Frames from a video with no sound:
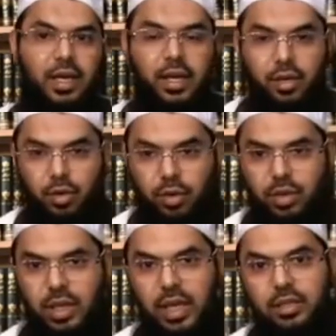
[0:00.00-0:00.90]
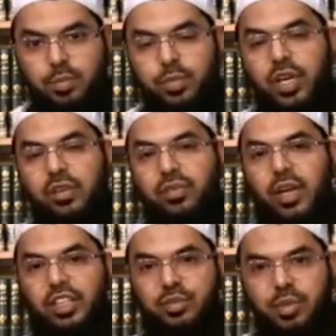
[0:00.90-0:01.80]
He wrote a brief
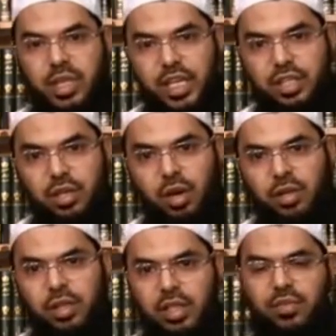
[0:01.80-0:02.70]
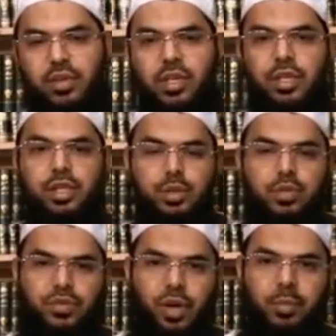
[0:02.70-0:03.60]
explanation on the difficult
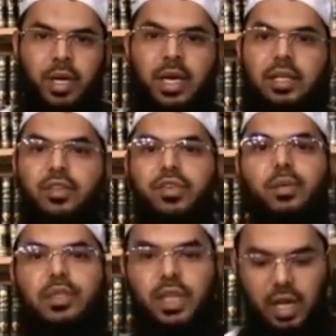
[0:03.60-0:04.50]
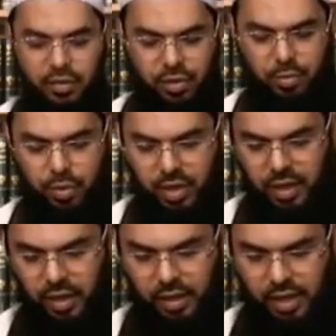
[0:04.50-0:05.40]
issues from the famous Hanafi book
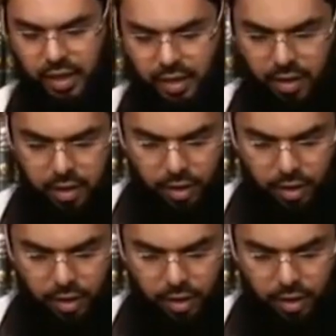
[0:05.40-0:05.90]
Al-Hidayah.